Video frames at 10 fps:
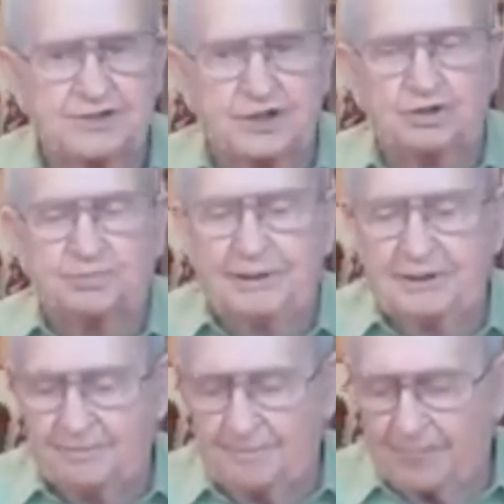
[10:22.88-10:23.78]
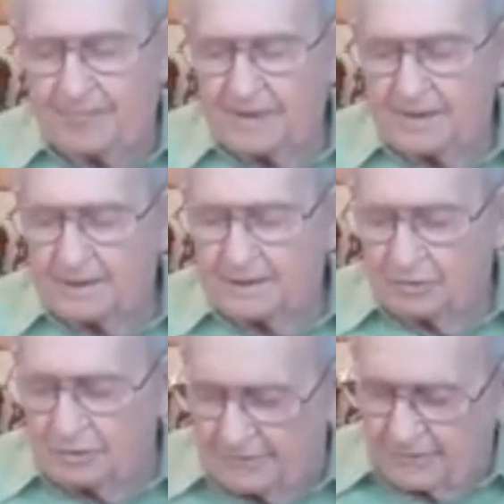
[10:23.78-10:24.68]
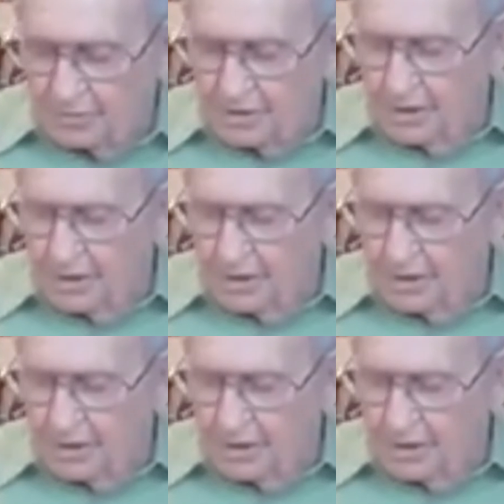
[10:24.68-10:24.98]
excuse me. Whenever we